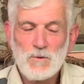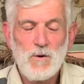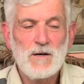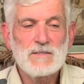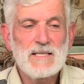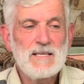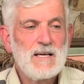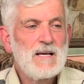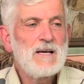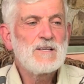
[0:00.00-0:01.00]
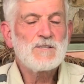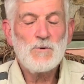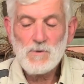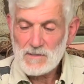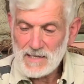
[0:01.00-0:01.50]
quality.
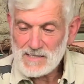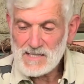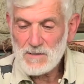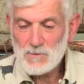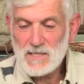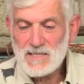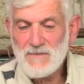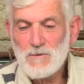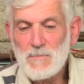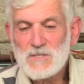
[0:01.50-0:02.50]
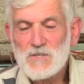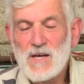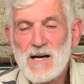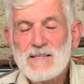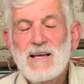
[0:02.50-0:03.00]
So, like I say, we didn't give it much
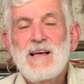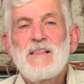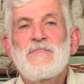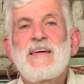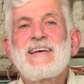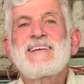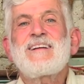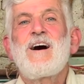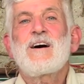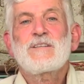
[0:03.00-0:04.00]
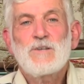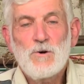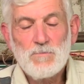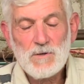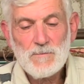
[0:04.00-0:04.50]
thought. Then in
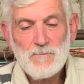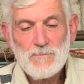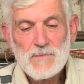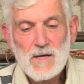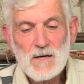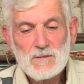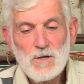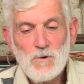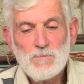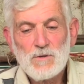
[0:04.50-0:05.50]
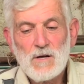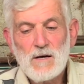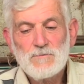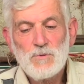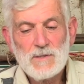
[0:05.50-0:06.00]
October
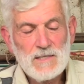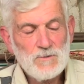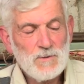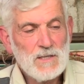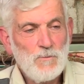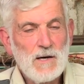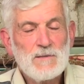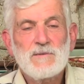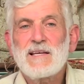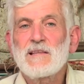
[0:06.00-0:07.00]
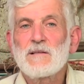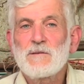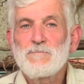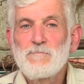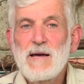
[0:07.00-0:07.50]
of 2021, get a
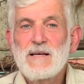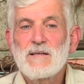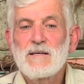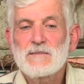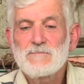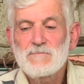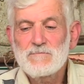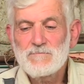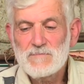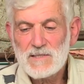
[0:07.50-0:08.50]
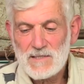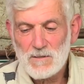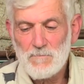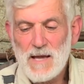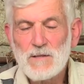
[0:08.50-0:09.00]
little
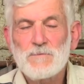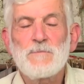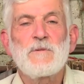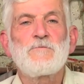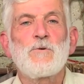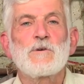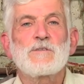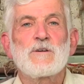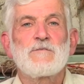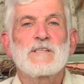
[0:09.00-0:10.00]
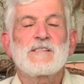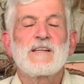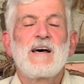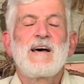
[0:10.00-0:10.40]
mailer from the Forest Service,